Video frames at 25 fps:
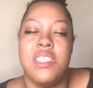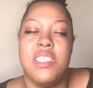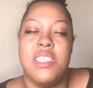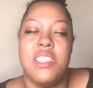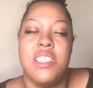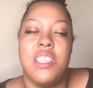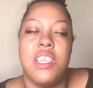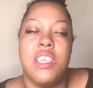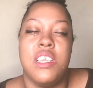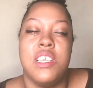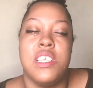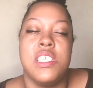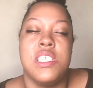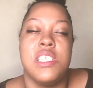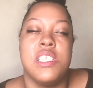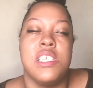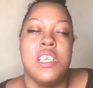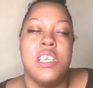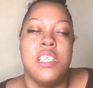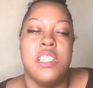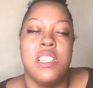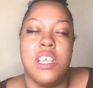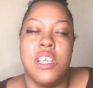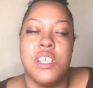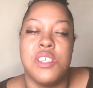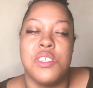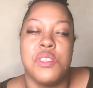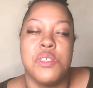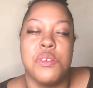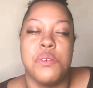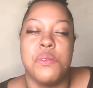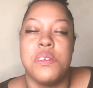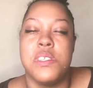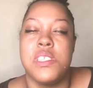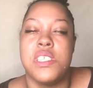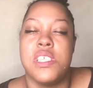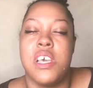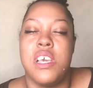He's seen that
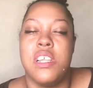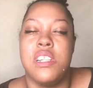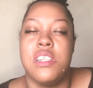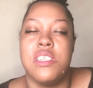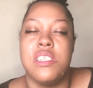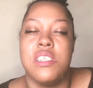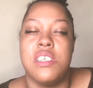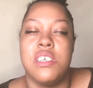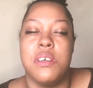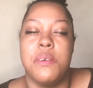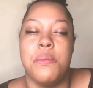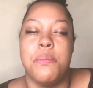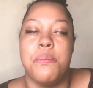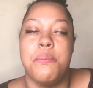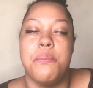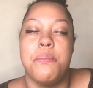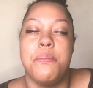suicide attempt.